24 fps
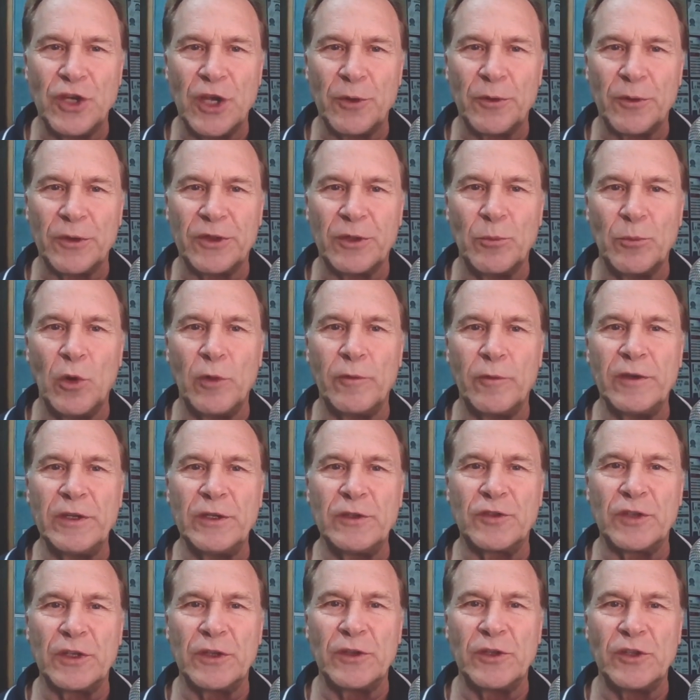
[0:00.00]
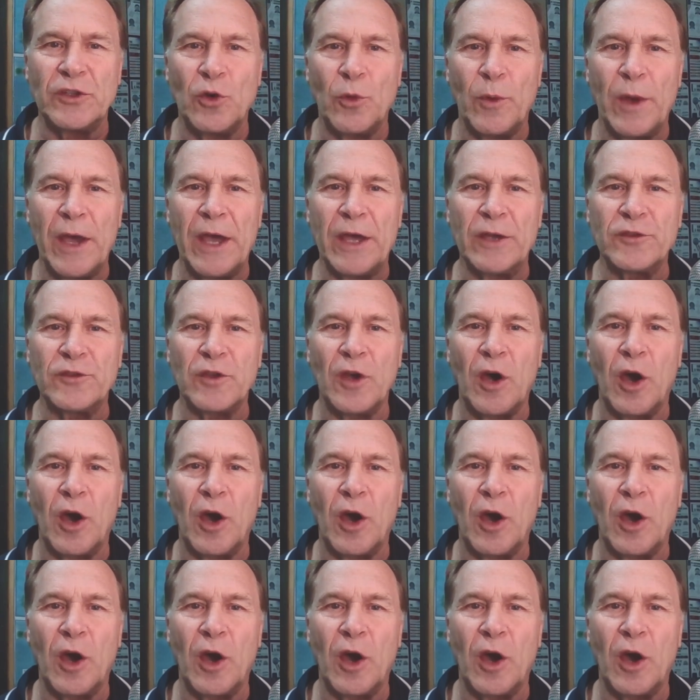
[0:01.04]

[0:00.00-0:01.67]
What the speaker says: year at the movies in the U.S.